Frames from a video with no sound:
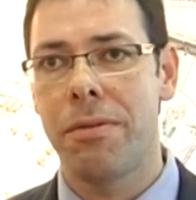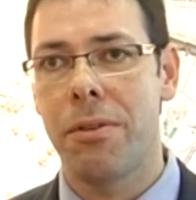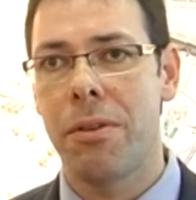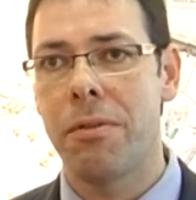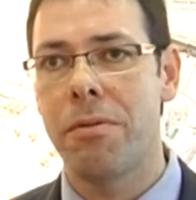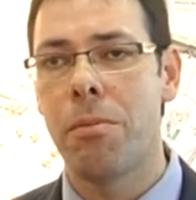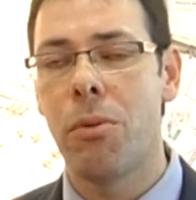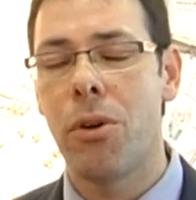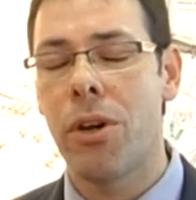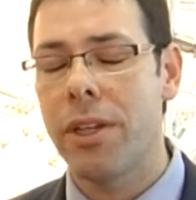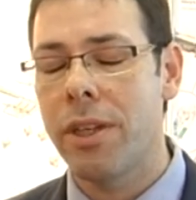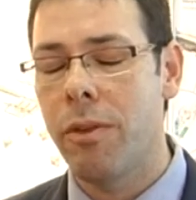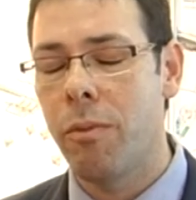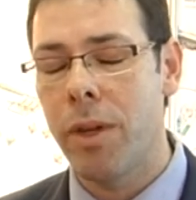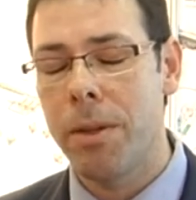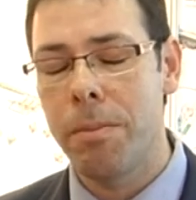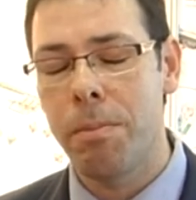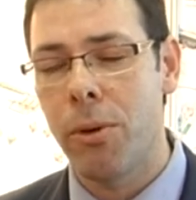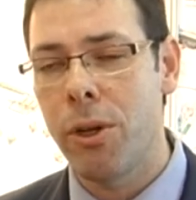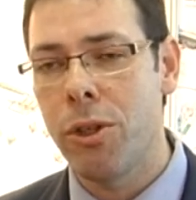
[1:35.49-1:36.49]
of more than
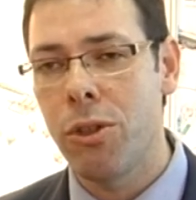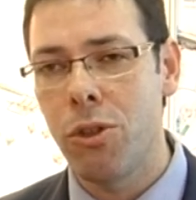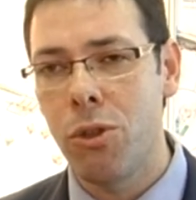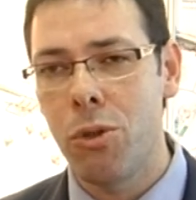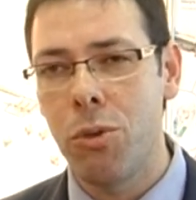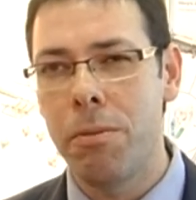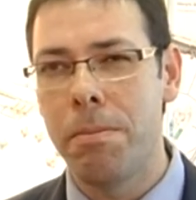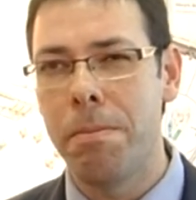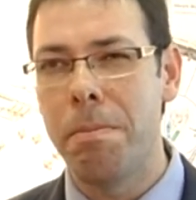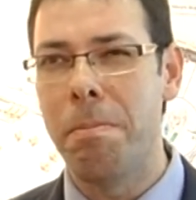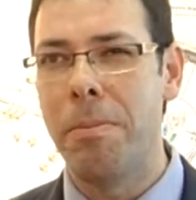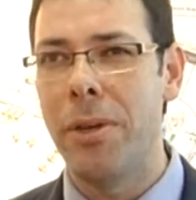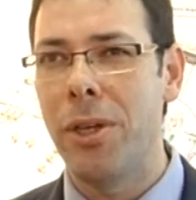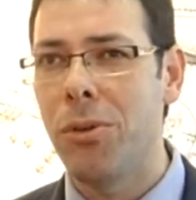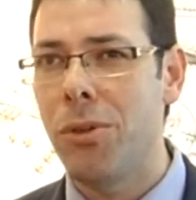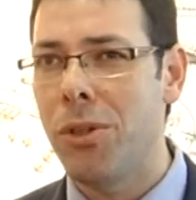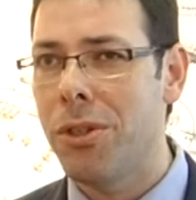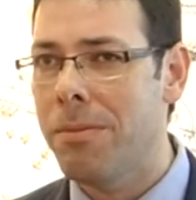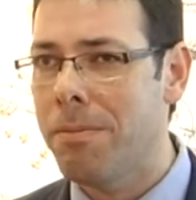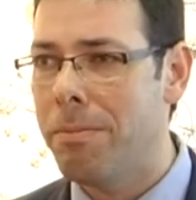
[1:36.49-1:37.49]
1.2
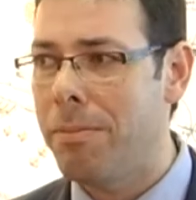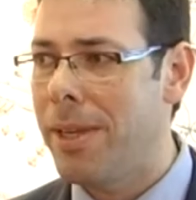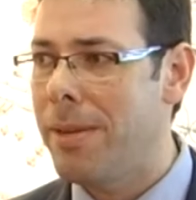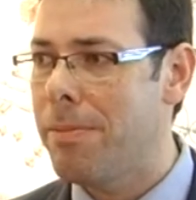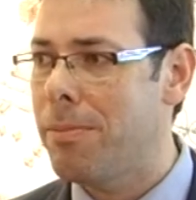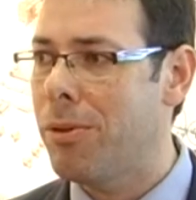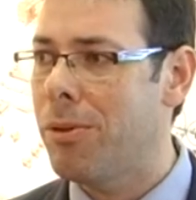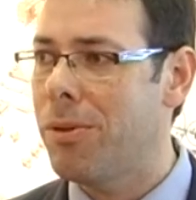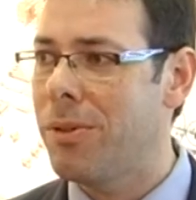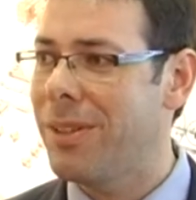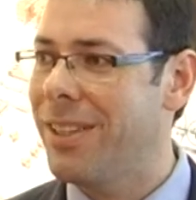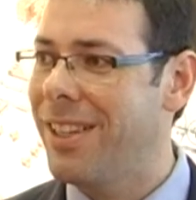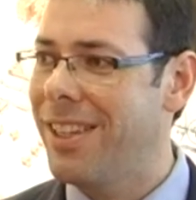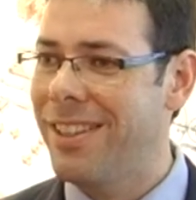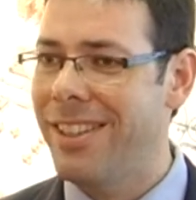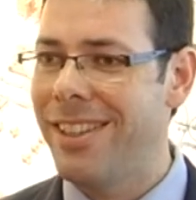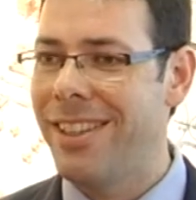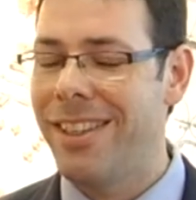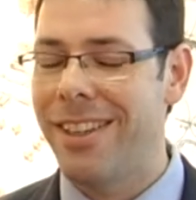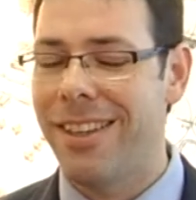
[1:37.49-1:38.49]
billion people,
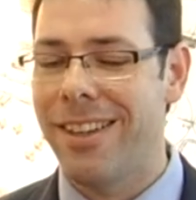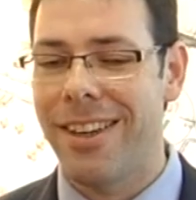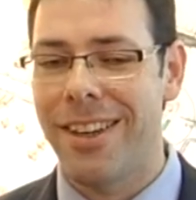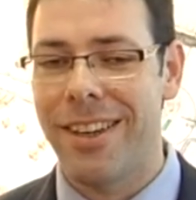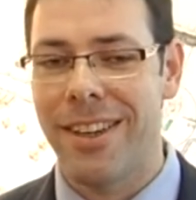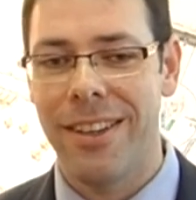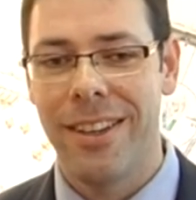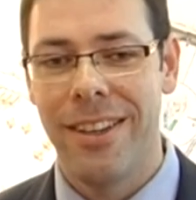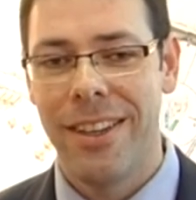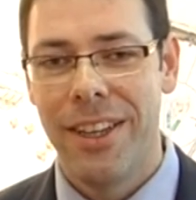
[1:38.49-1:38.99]
the, uh,